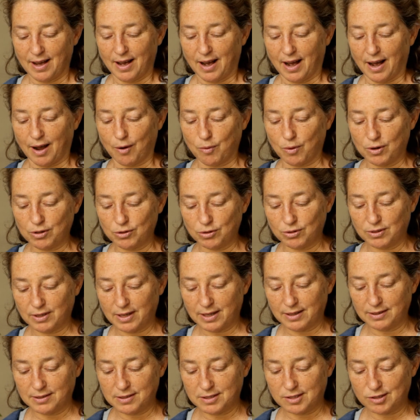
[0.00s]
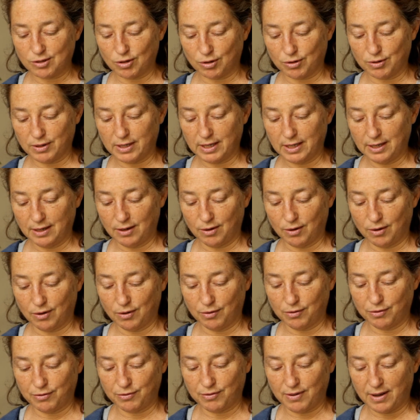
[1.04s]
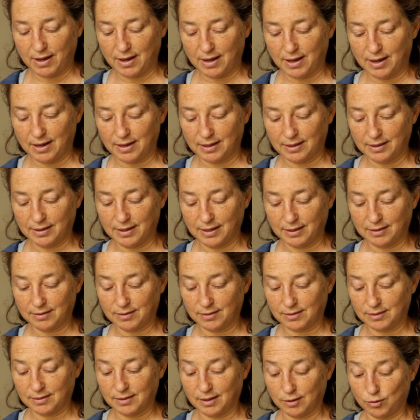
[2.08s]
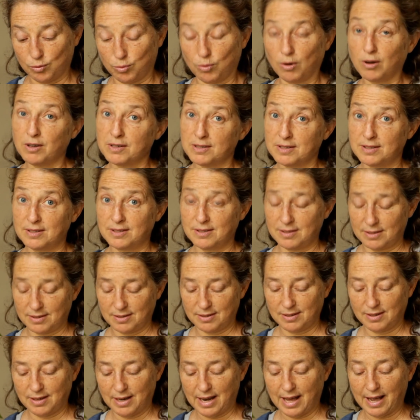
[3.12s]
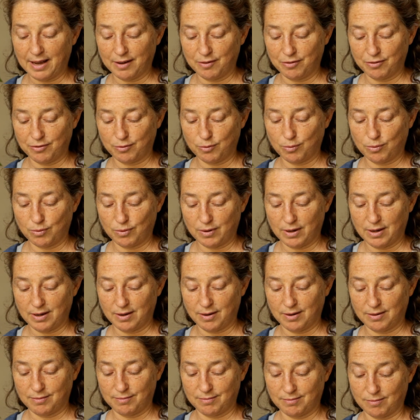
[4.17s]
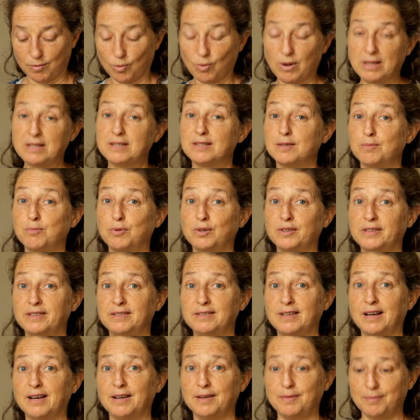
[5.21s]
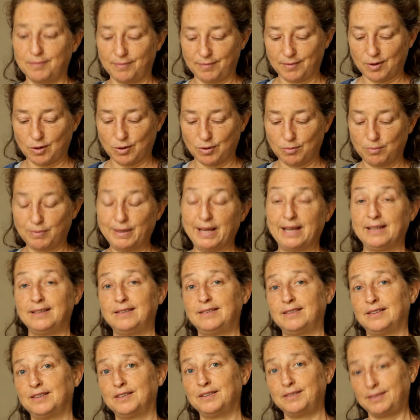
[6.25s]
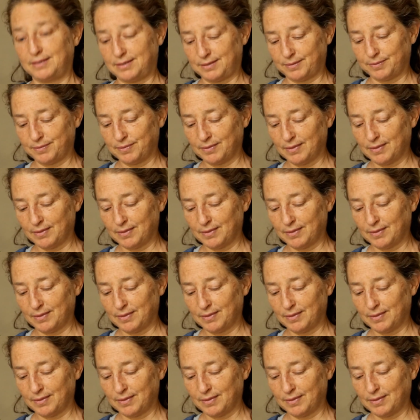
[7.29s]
I want to tell the story of that was life once upon a time on planet Earth.